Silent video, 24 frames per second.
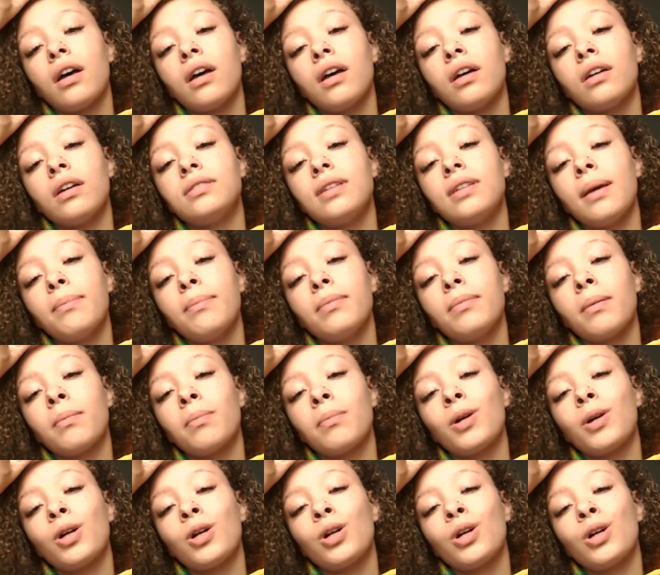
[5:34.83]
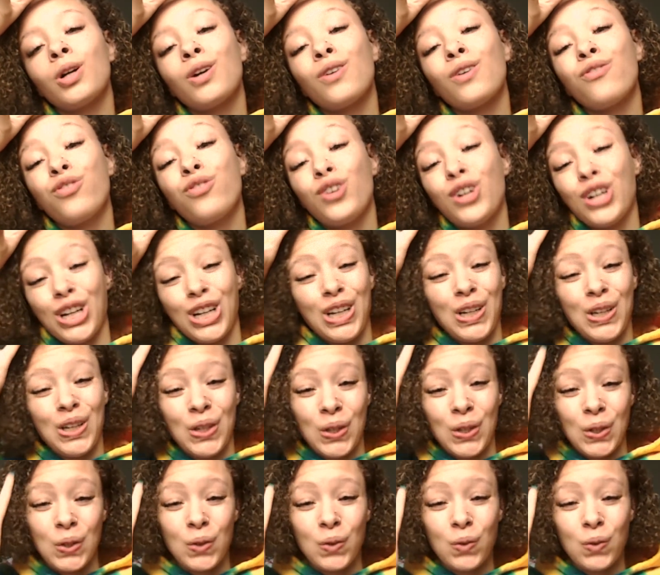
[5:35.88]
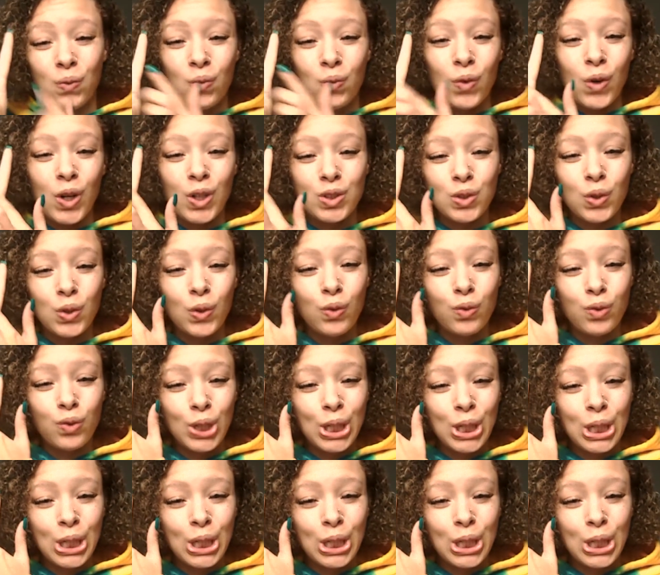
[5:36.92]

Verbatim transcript: Tip number 3. 1, 2, 3.